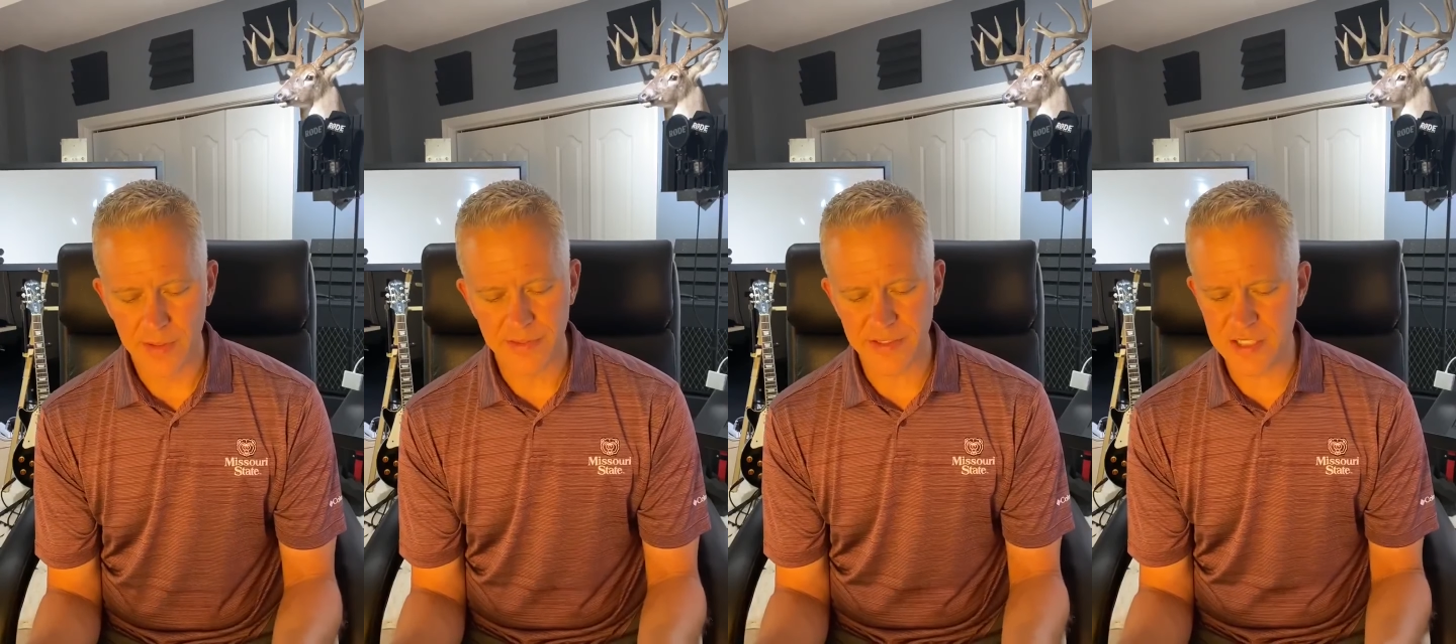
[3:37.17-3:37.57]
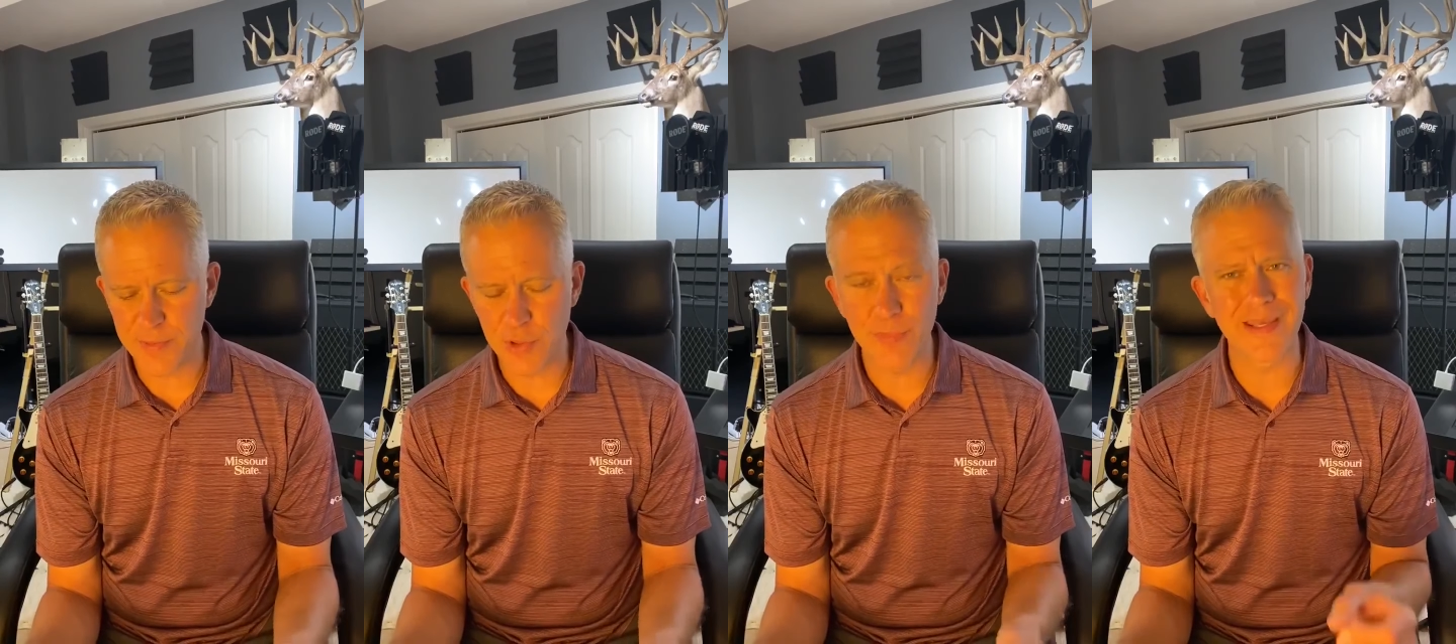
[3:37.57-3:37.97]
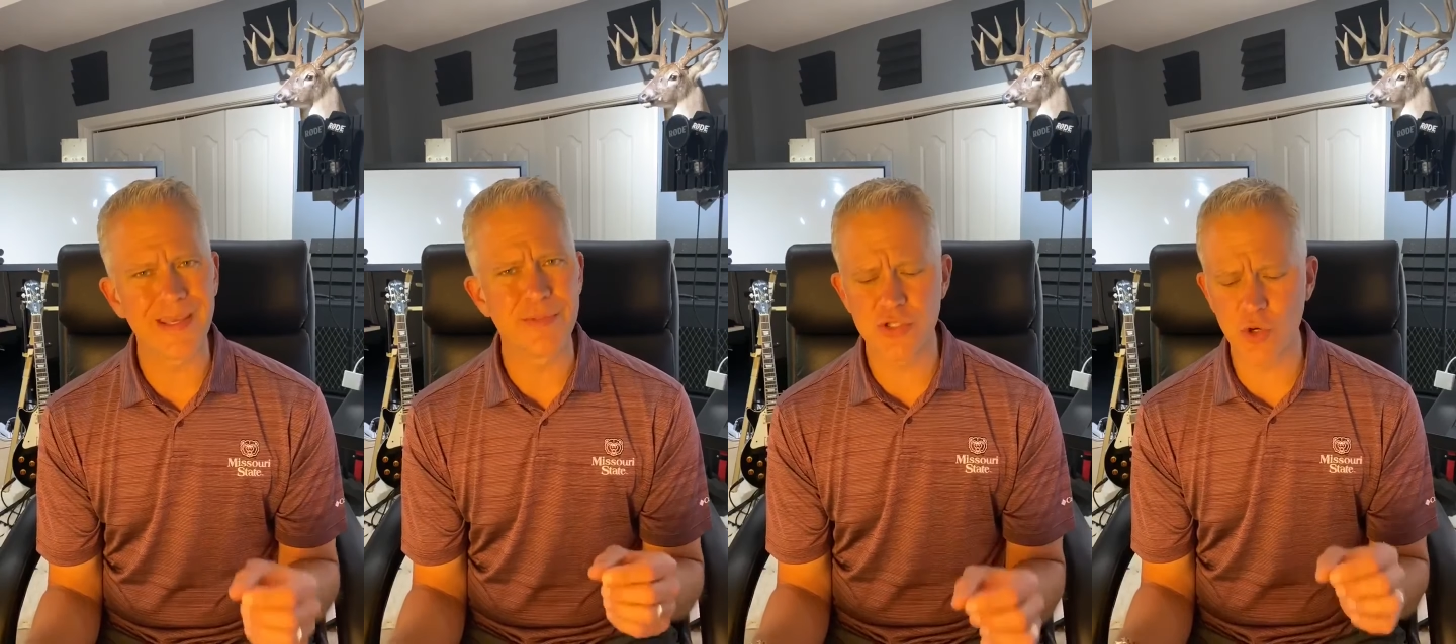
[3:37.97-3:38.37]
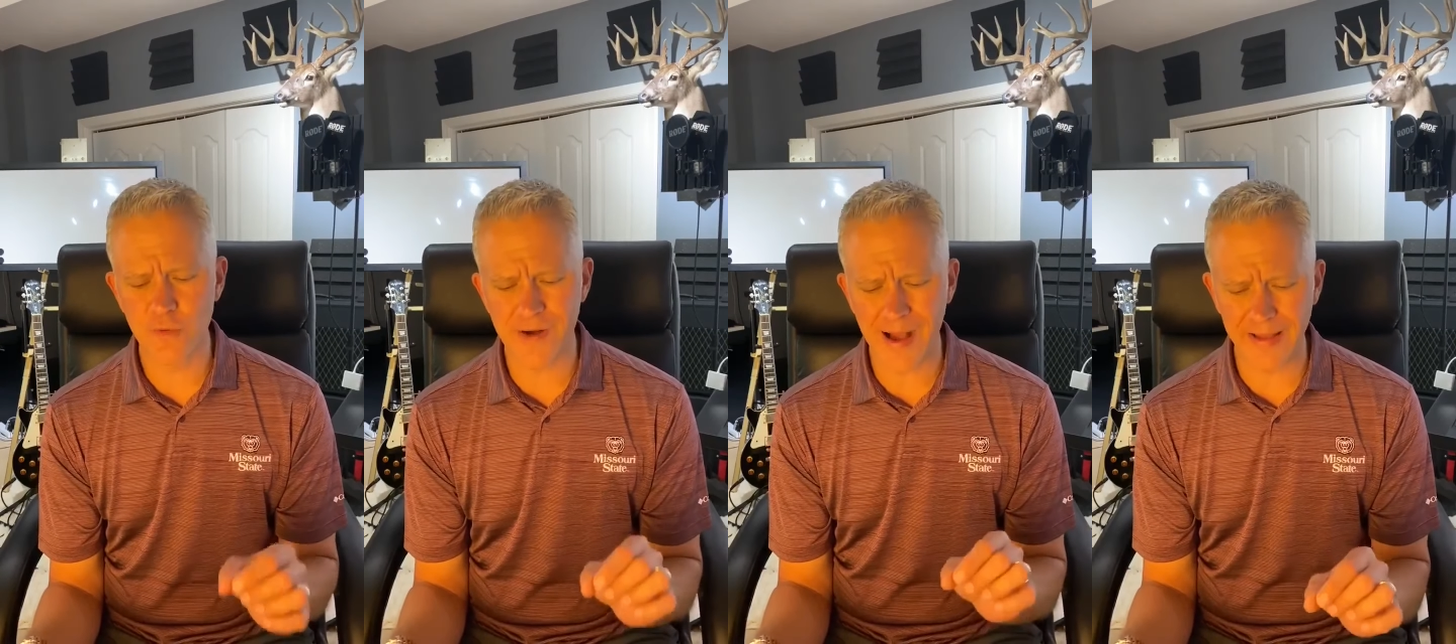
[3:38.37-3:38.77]
The dispute became so
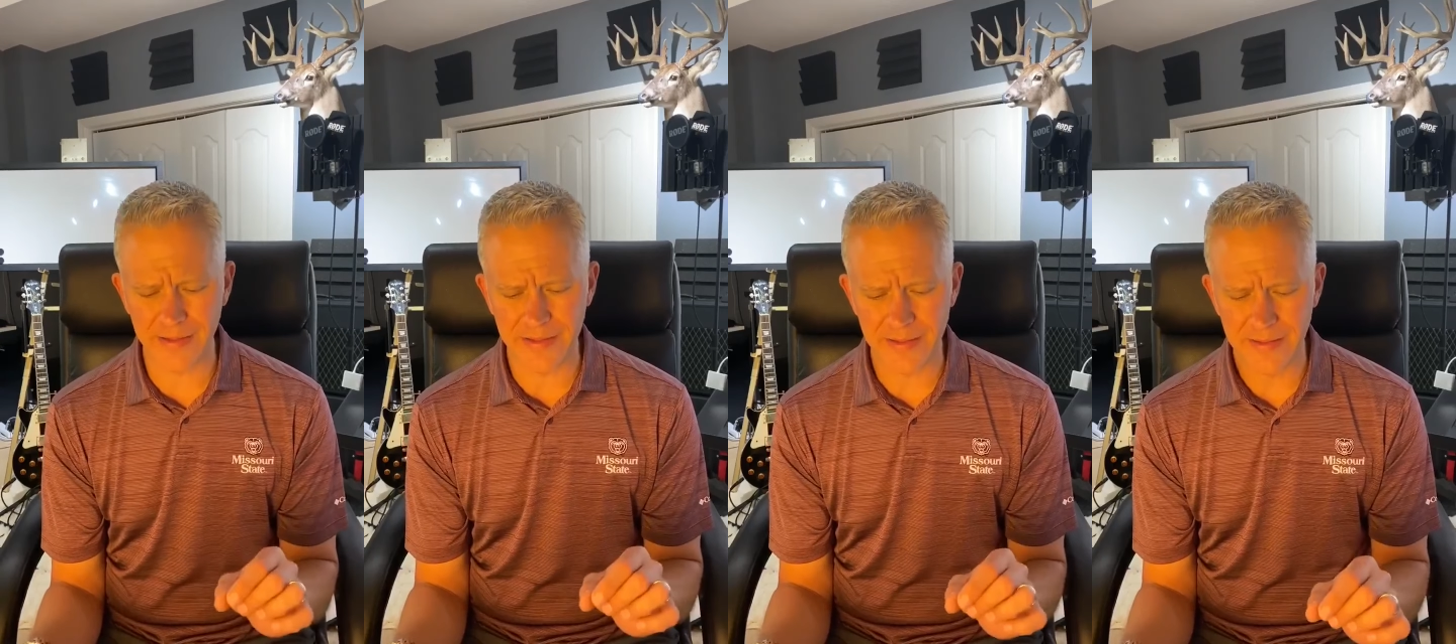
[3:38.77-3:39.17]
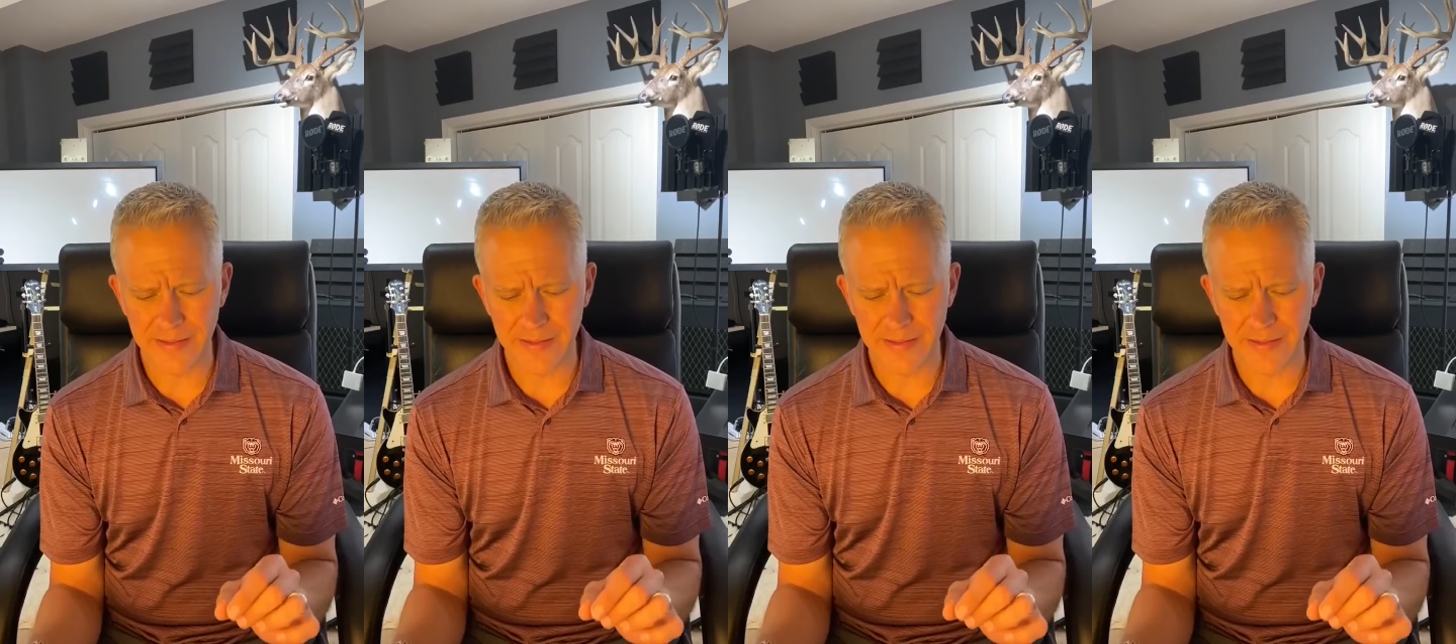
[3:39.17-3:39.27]
violent